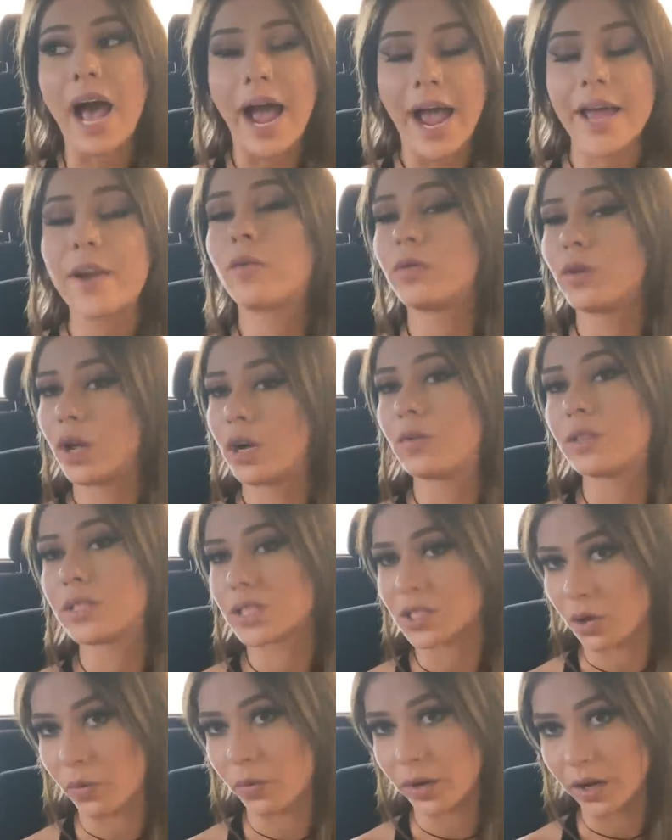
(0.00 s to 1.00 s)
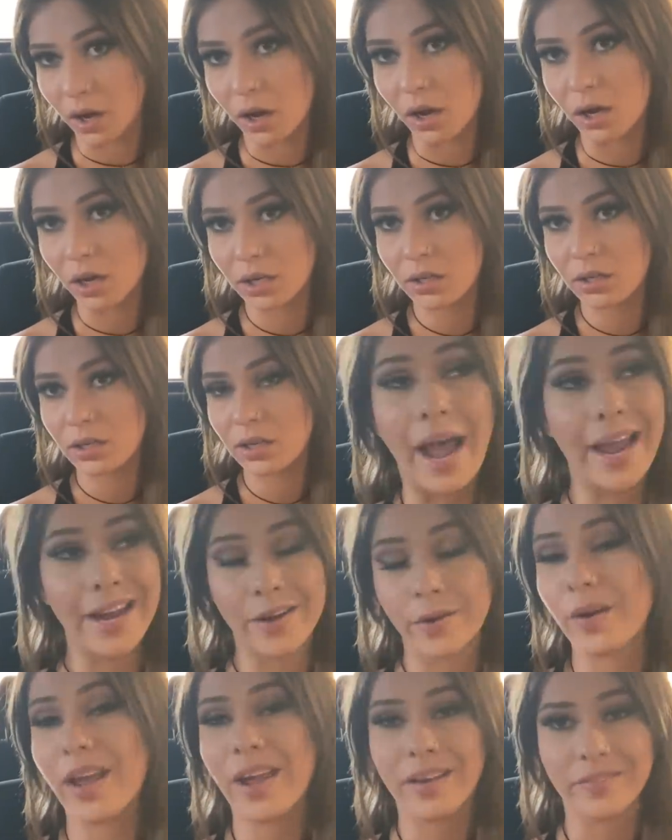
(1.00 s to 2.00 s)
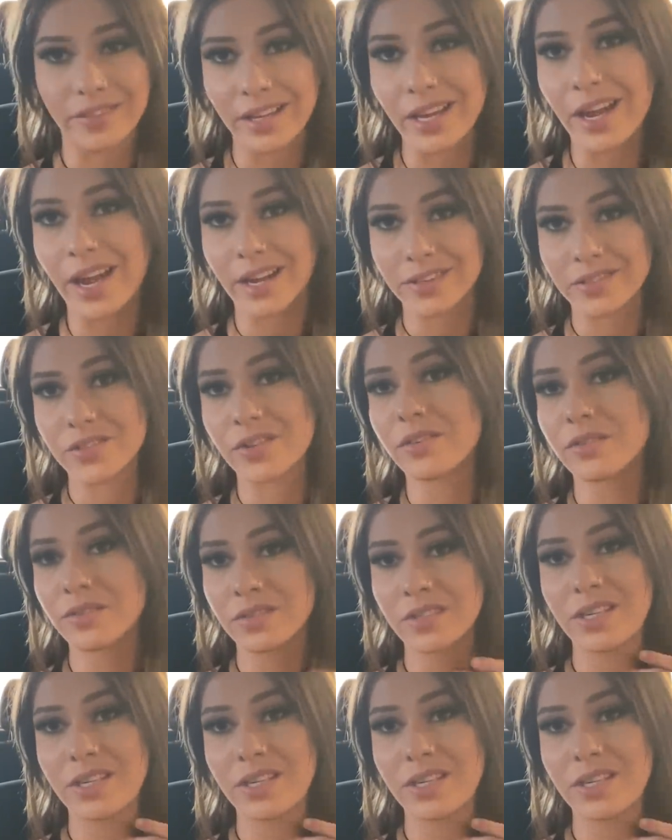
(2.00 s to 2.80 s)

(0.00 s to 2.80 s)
I don't know what's going on, I don't have the answers